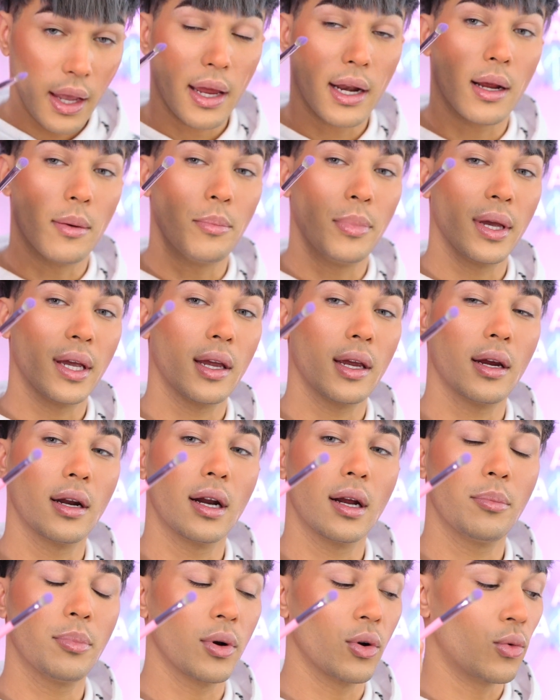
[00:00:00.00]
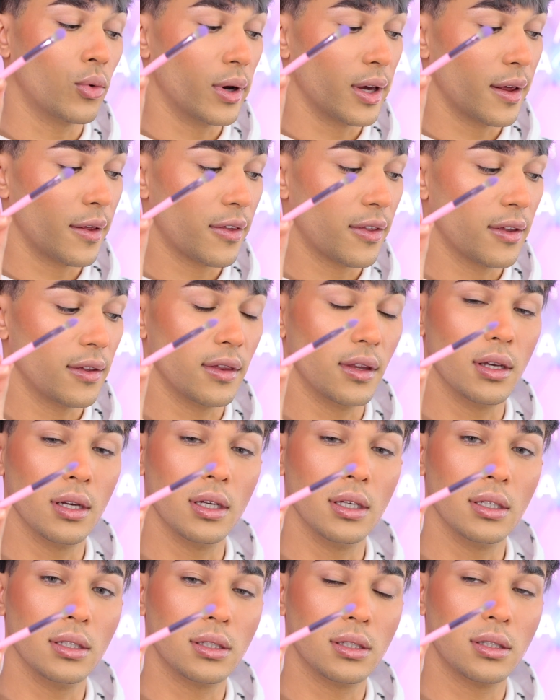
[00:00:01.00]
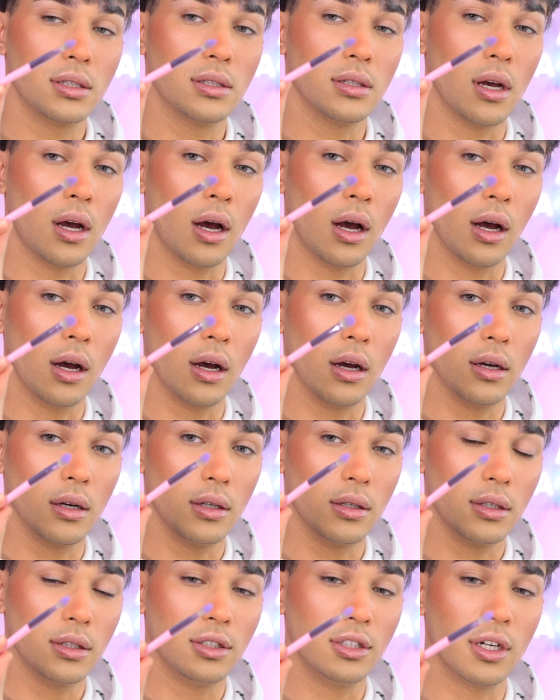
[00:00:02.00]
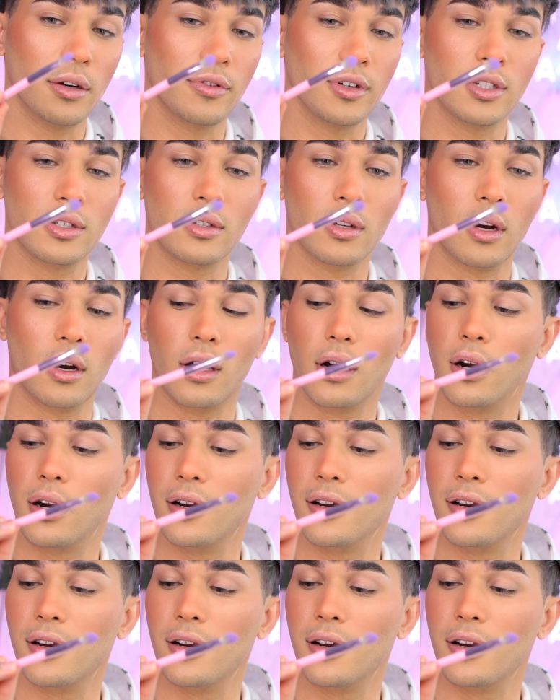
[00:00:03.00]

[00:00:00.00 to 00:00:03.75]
and I'm picking it up with this Jeffree Star